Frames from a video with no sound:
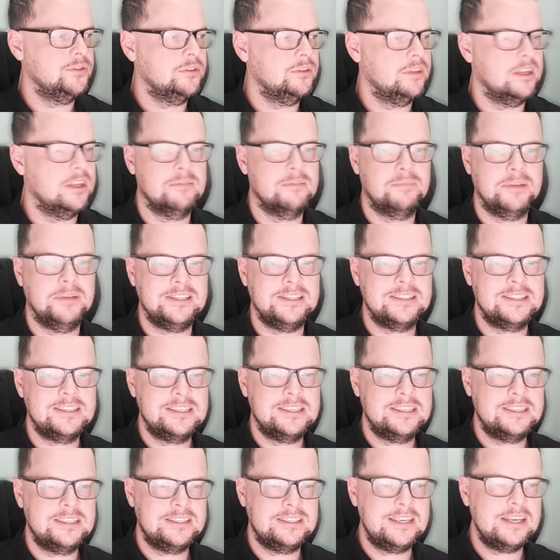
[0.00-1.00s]
that have been
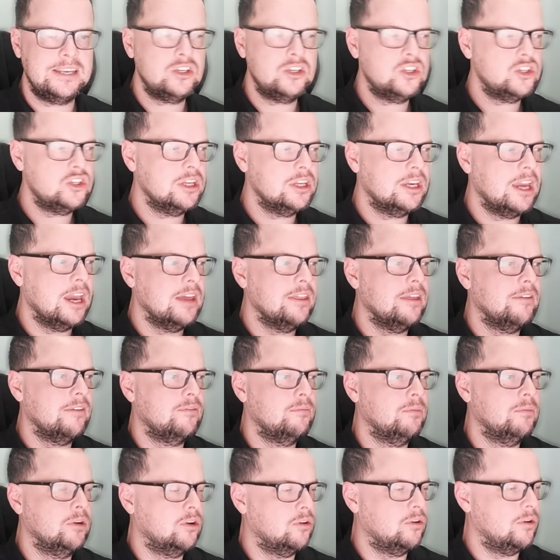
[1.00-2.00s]
stitched together from
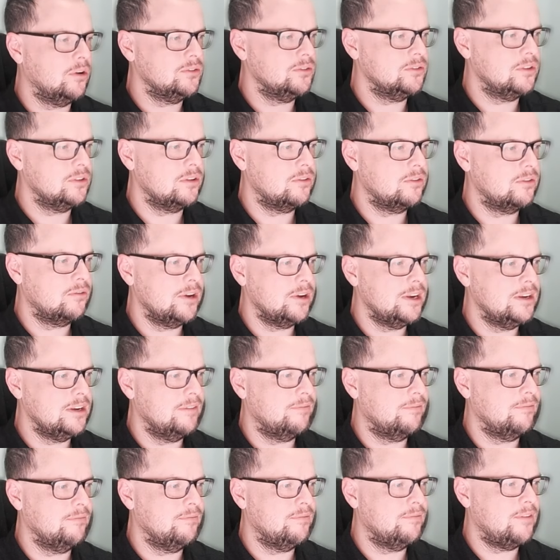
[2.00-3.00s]
across the 3
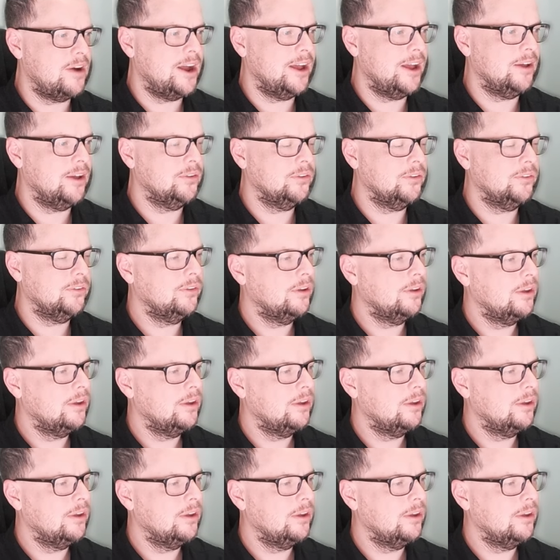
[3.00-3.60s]
different files.